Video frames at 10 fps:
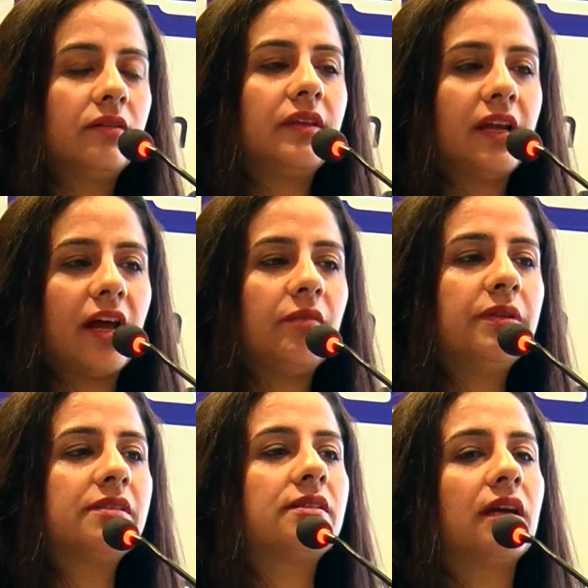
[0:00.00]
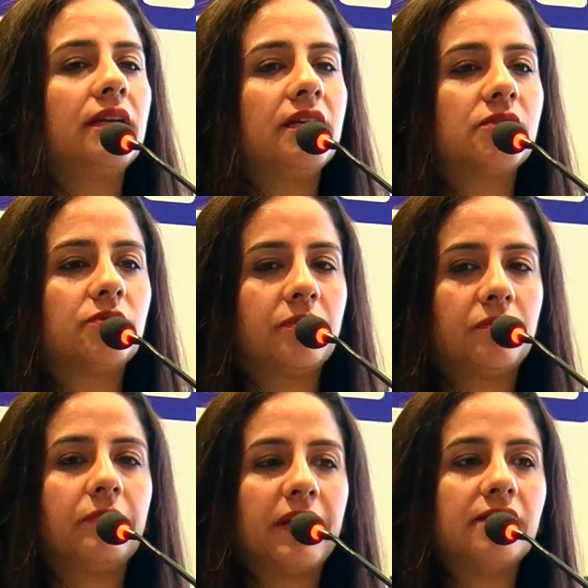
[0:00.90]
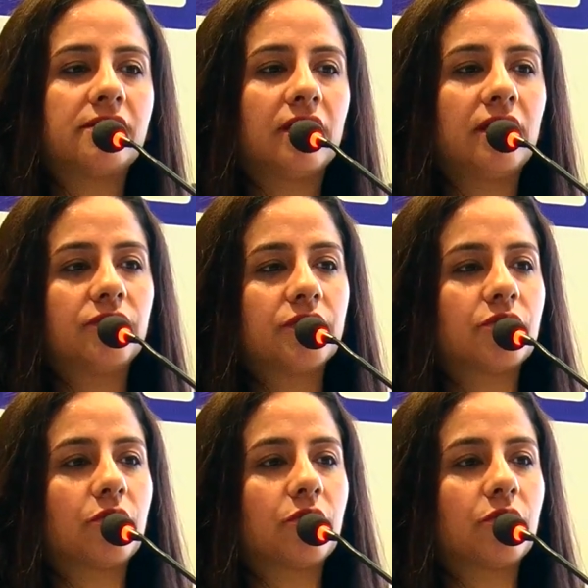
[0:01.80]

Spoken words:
There have been studies, many studies which